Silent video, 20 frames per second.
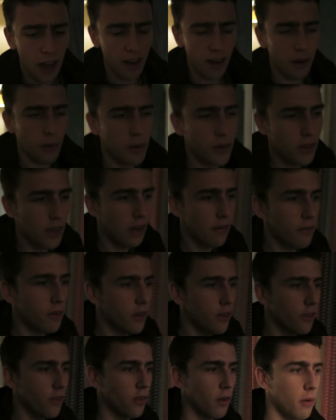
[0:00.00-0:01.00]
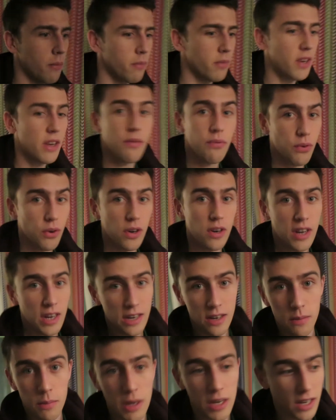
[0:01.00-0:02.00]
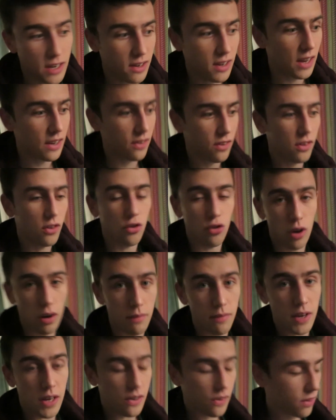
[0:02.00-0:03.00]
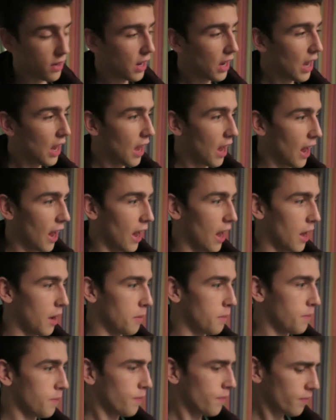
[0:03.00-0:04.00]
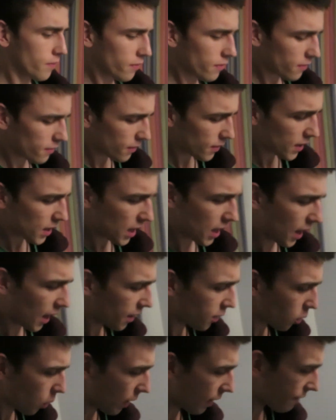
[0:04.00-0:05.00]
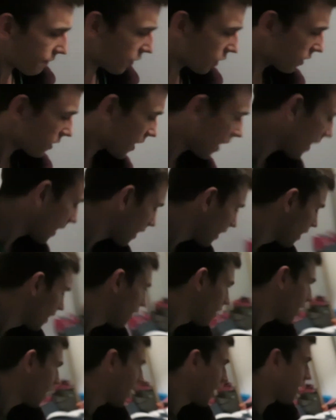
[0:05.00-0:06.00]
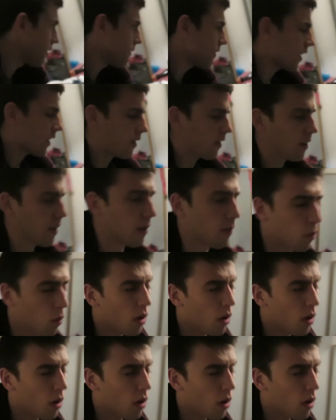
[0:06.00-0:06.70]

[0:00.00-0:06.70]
and I was given some different intermediate tests to try and fix um, and I had quite a fun day uh, fixing them.